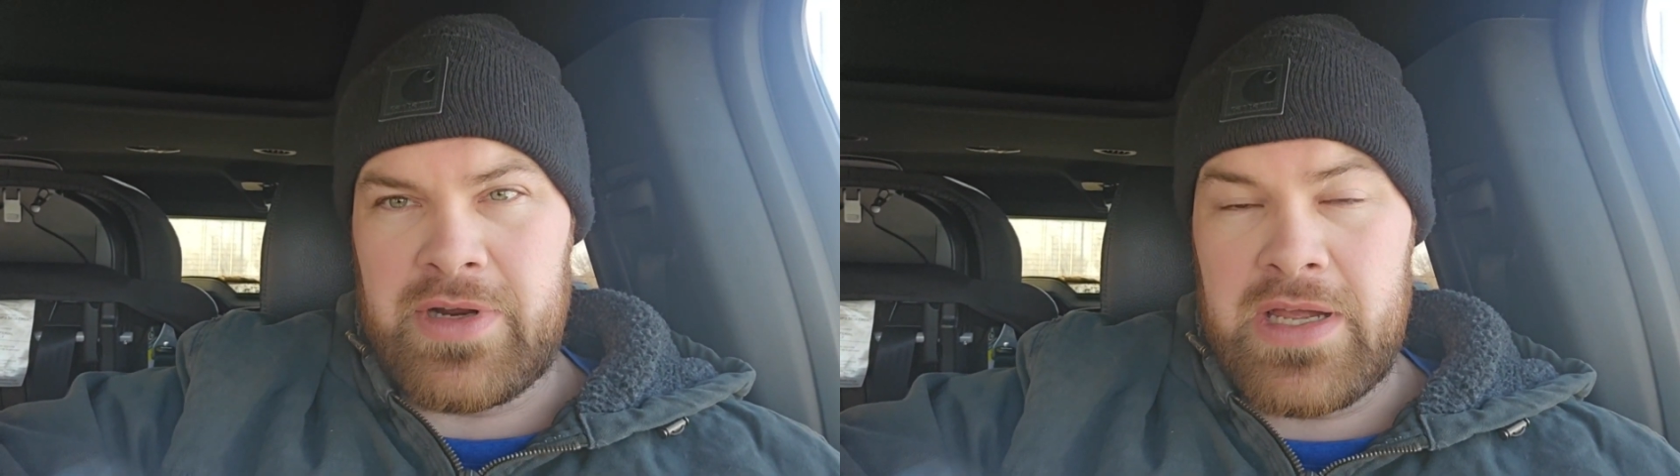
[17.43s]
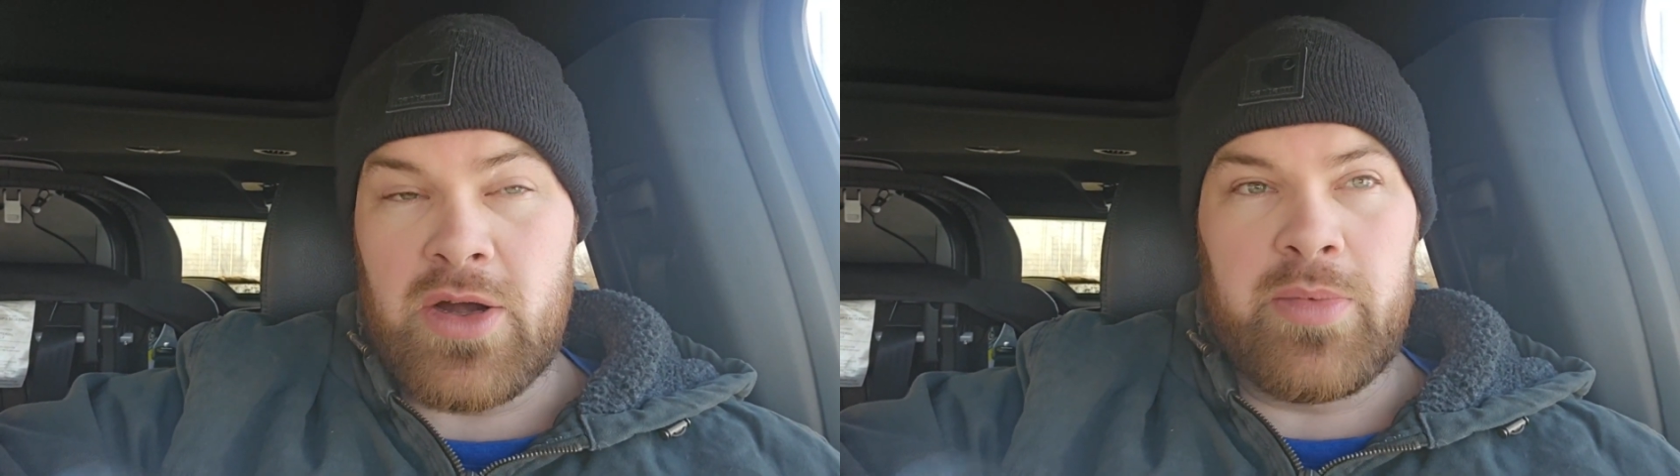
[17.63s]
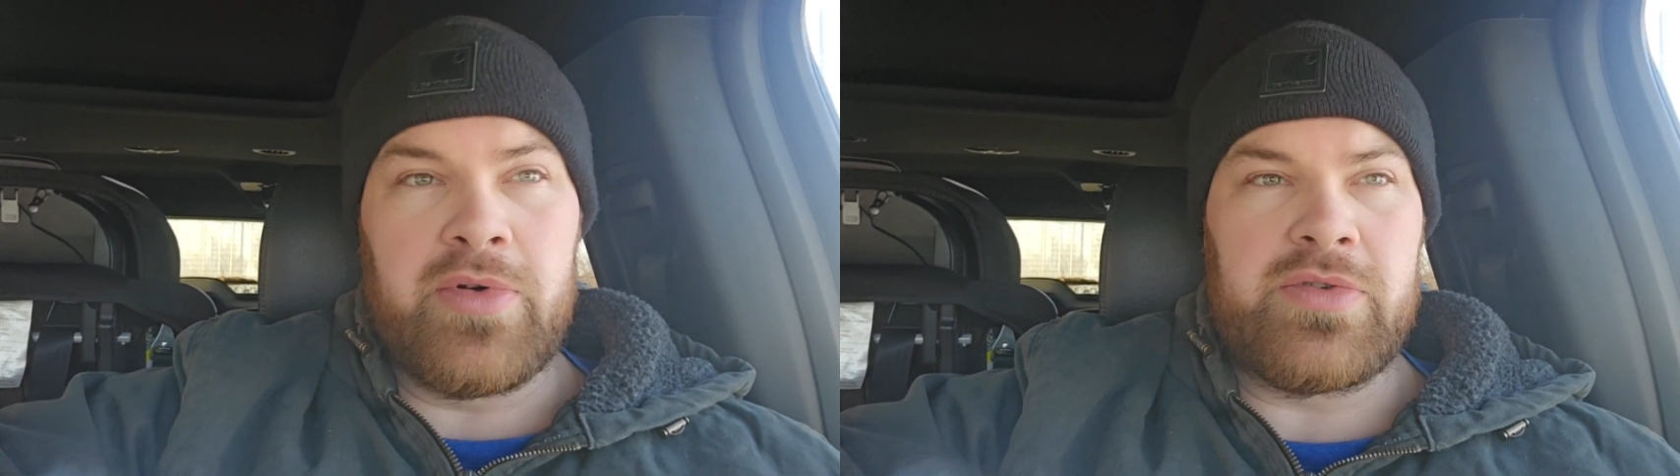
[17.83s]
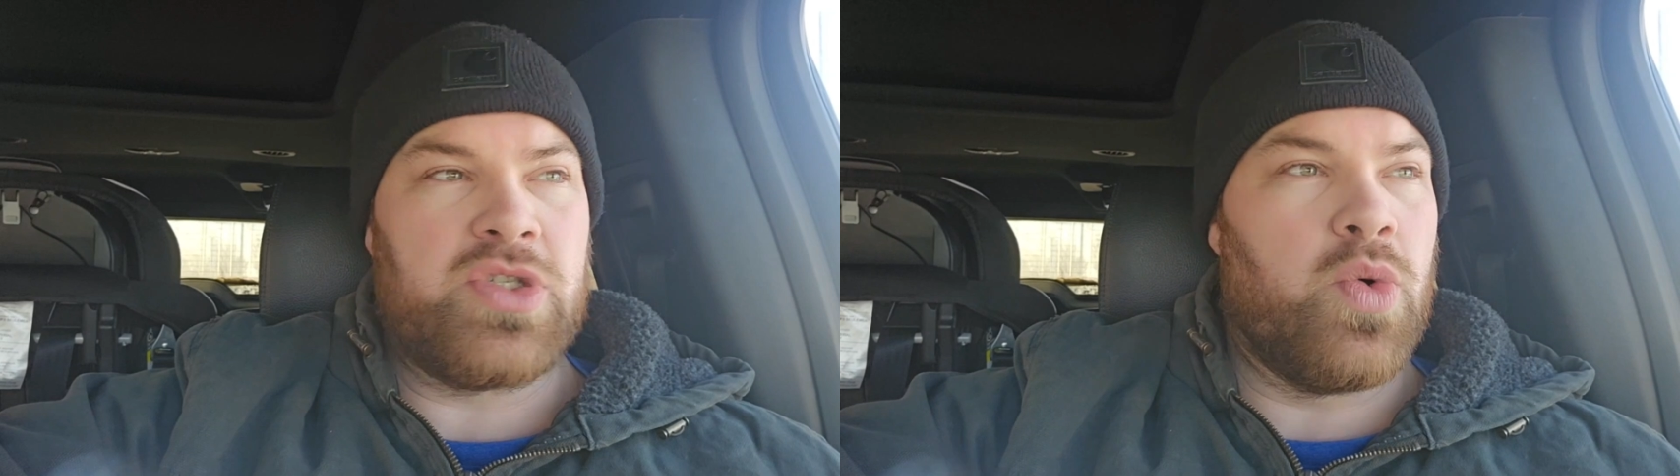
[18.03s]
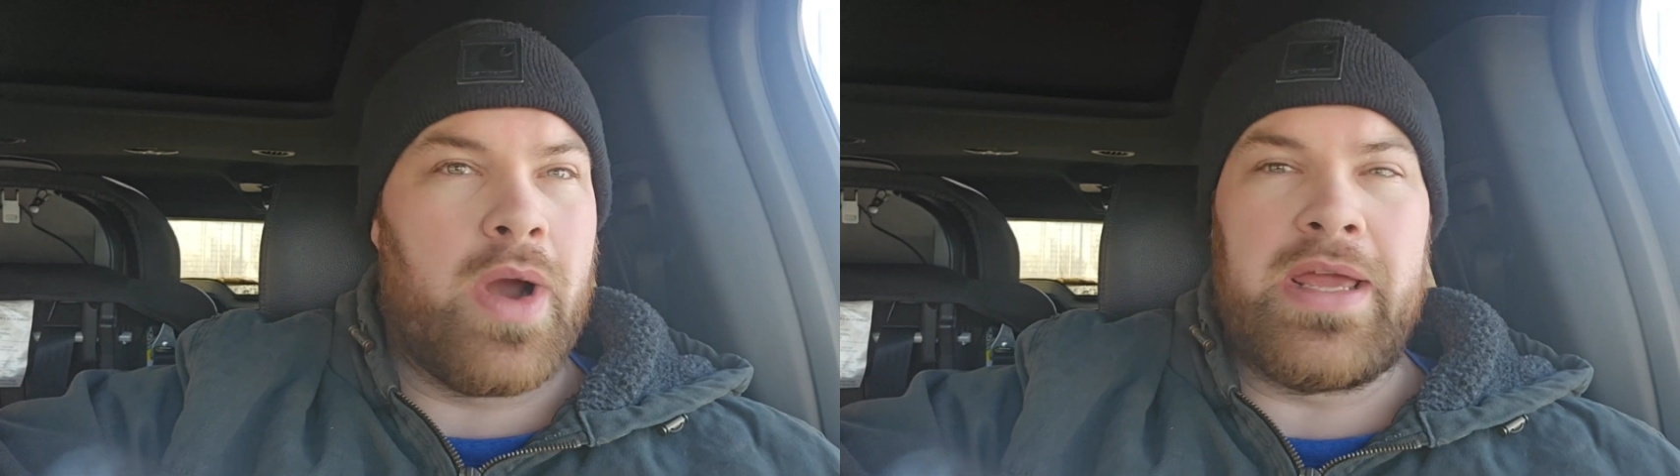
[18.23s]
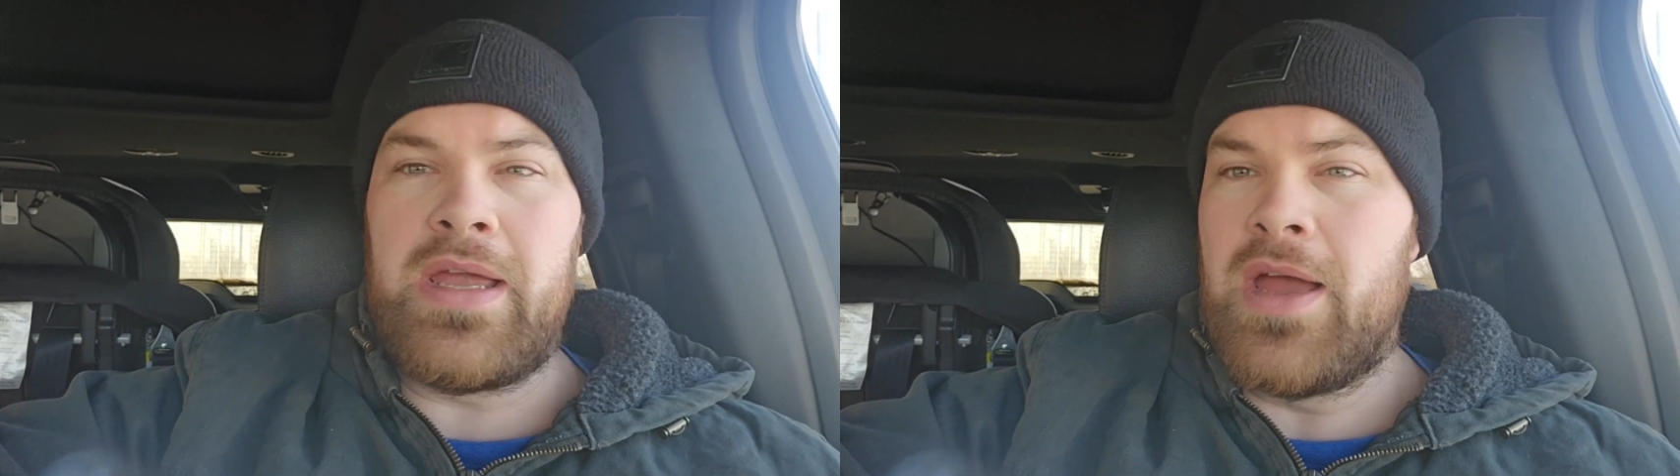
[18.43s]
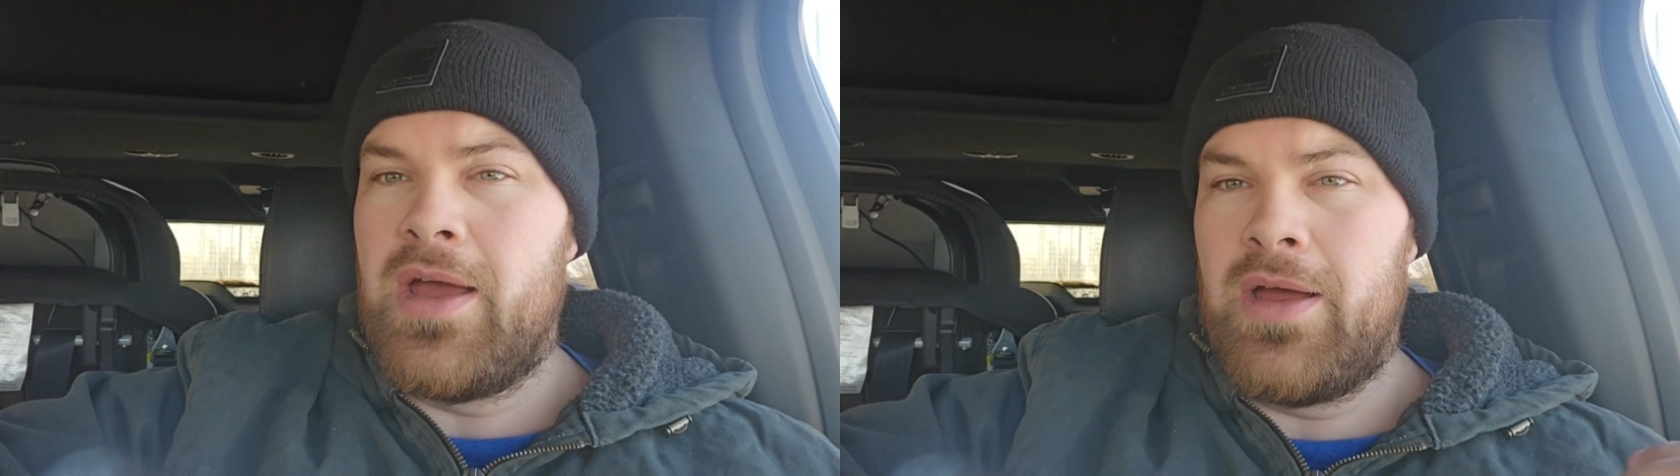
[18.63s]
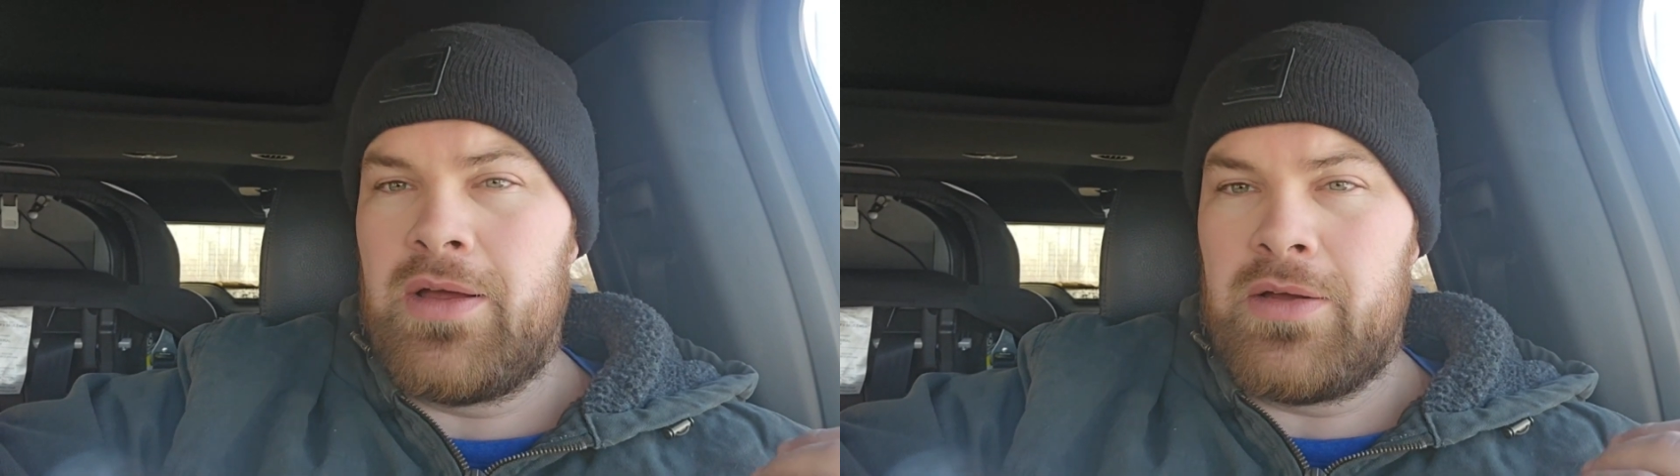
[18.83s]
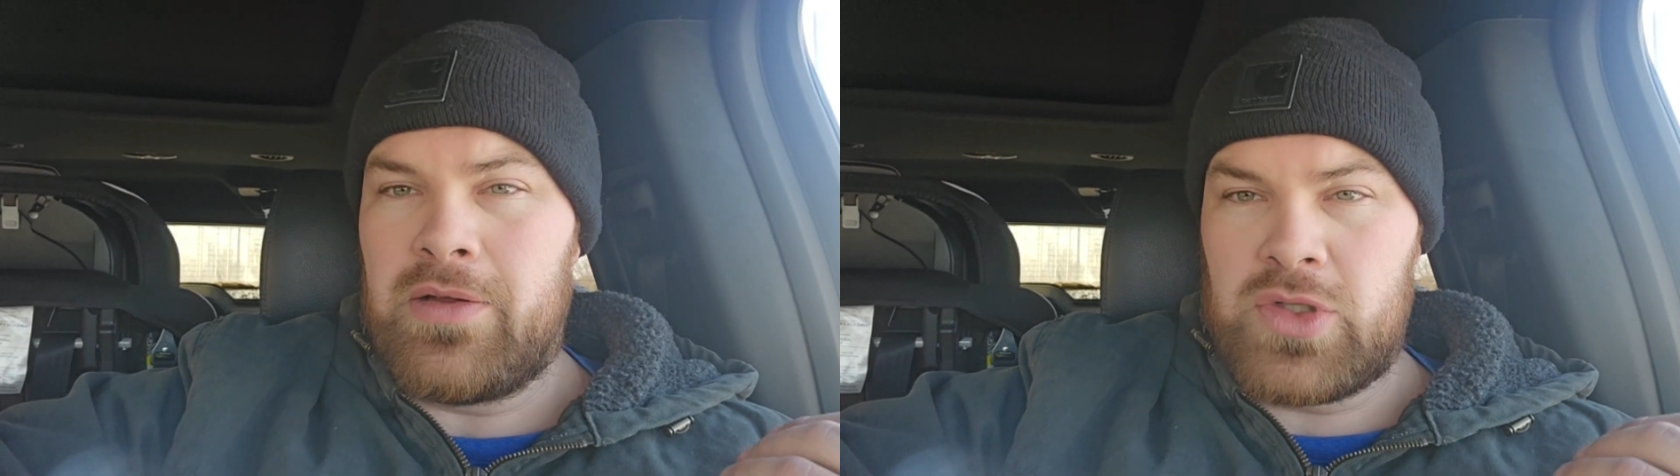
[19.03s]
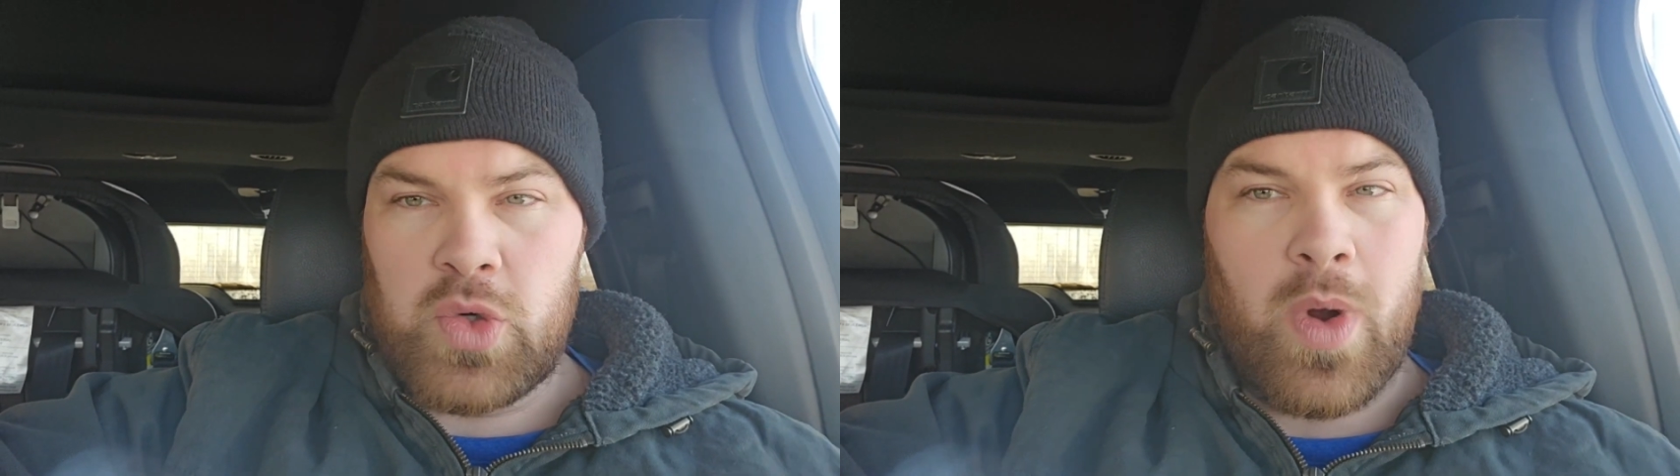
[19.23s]
Ecoboost
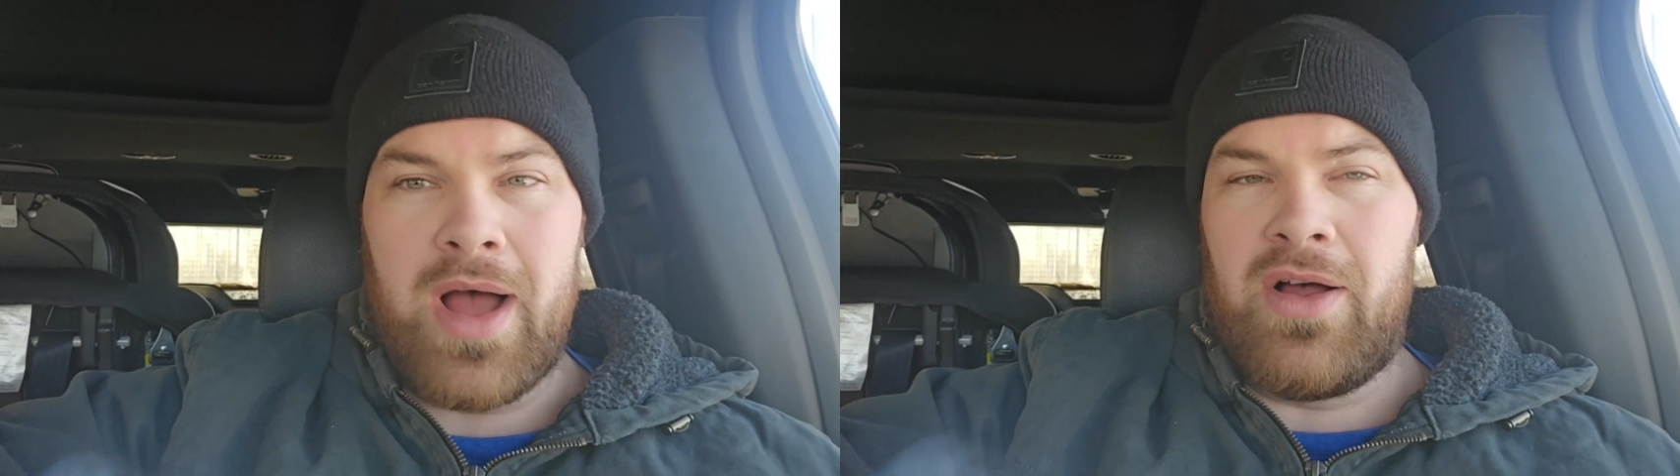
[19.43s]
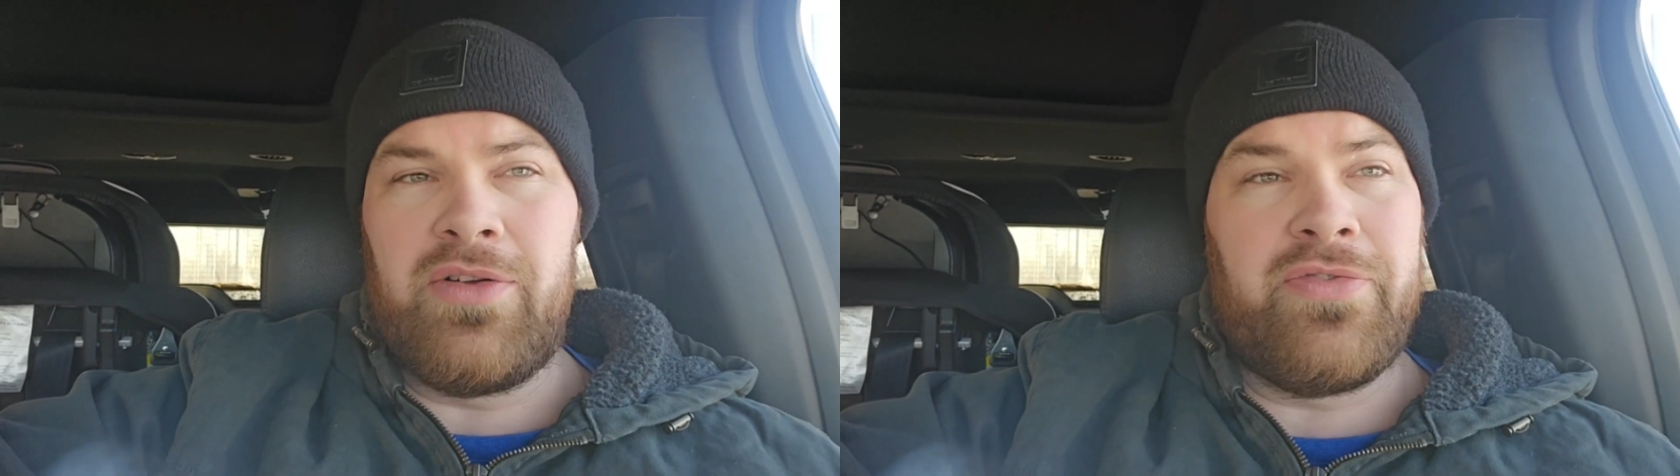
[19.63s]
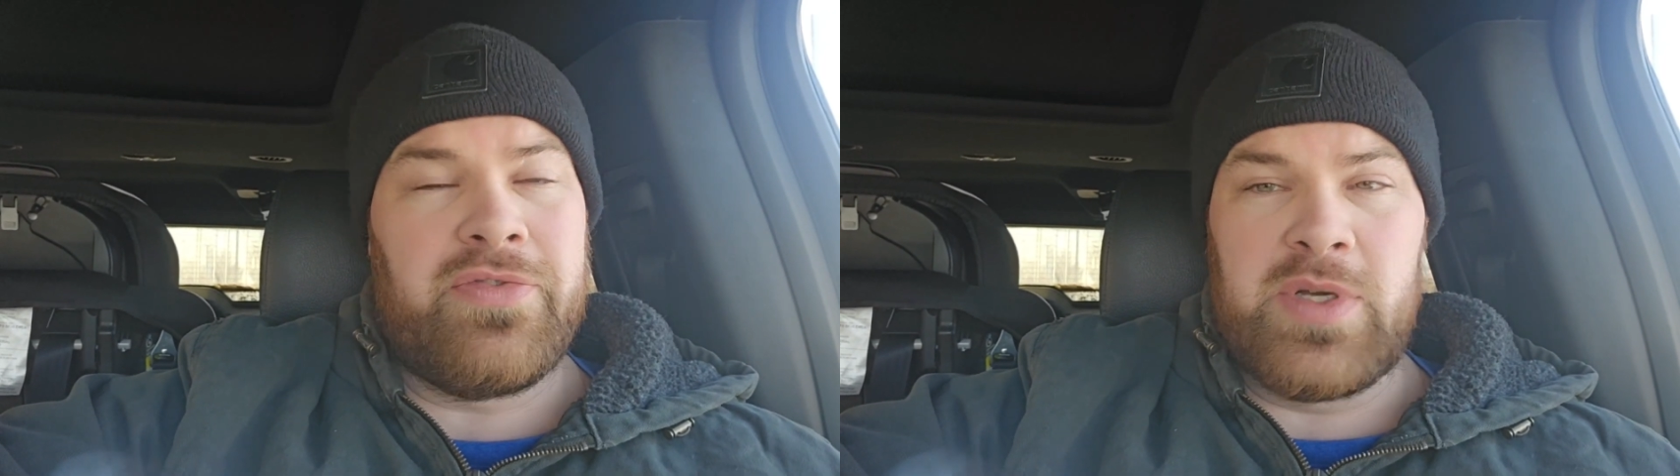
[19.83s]
2012